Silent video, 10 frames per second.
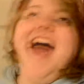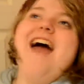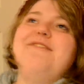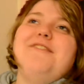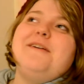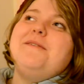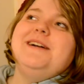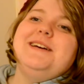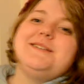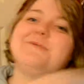
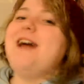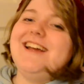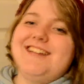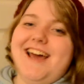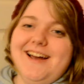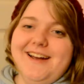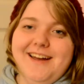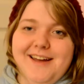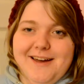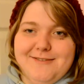Everyone is waiting
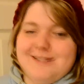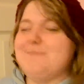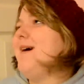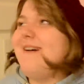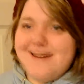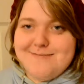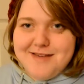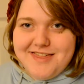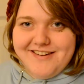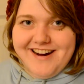for Spirit
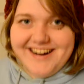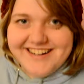number 3.